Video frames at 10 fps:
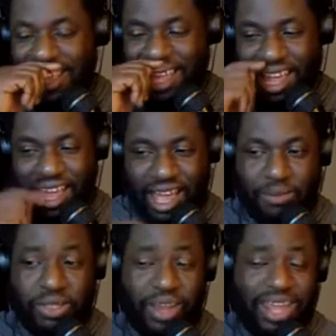Um,
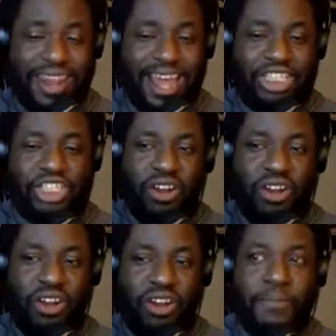so in that
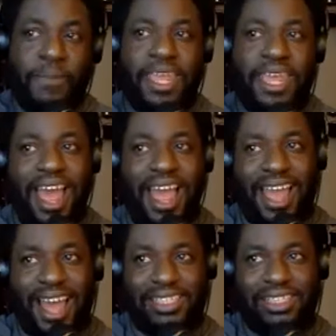journey, I
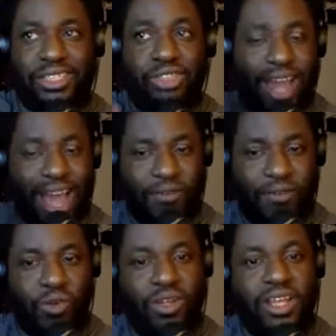got to
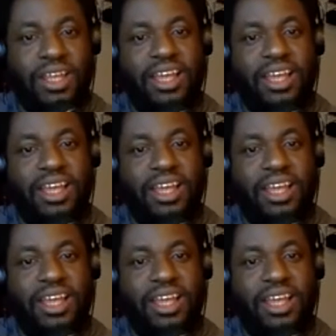travel.